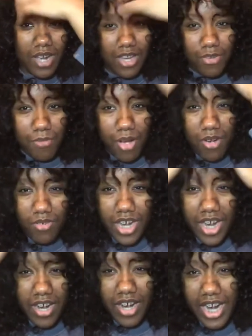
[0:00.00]
I do my own
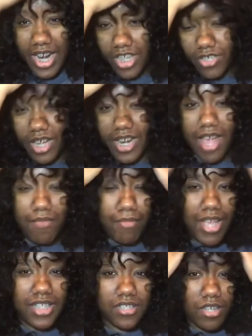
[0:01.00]
hair and I try to have
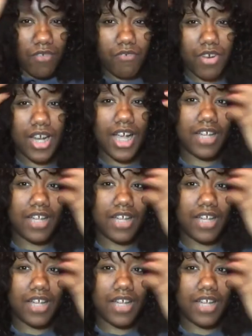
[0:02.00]
bangs in the front,